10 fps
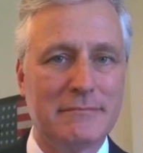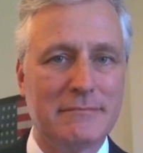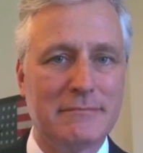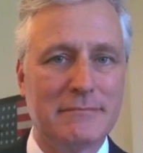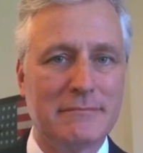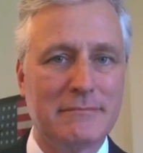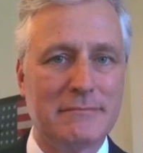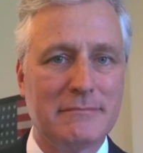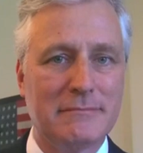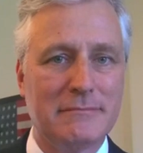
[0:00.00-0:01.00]

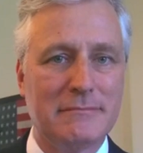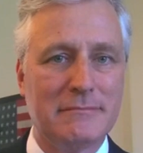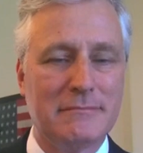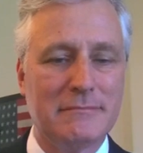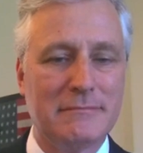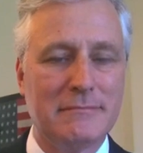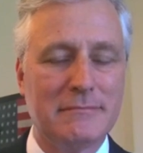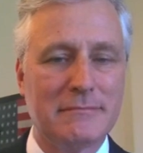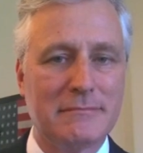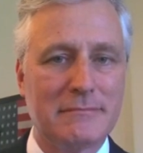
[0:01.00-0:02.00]

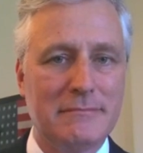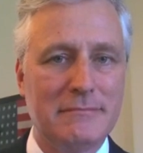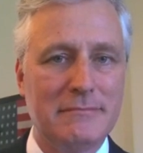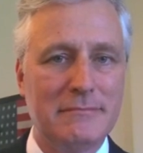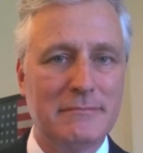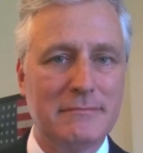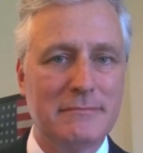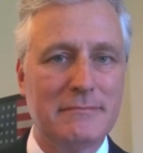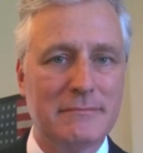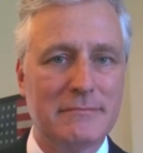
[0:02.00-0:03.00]

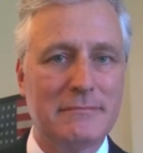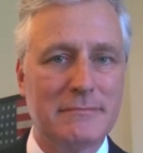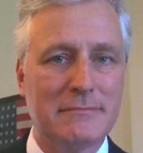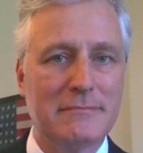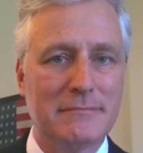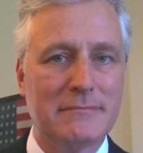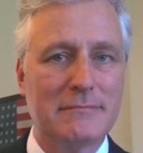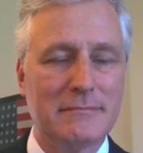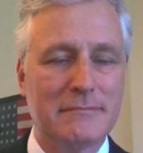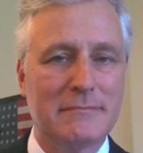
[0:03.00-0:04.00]

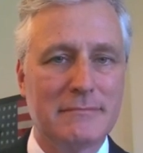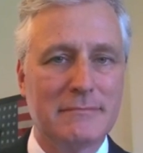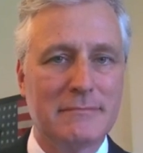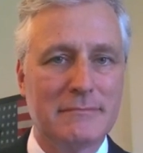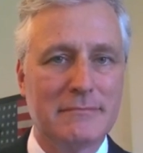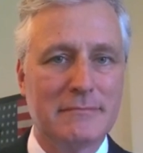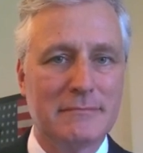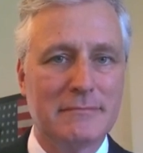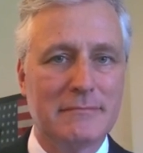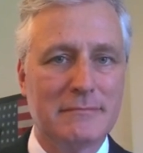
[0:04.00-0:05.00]

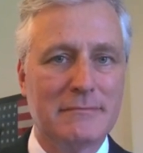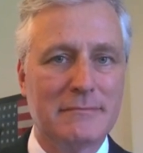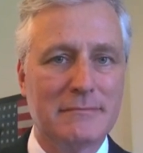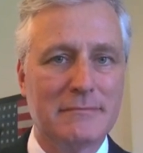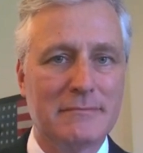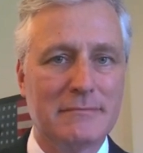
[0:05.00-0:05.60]
(silent)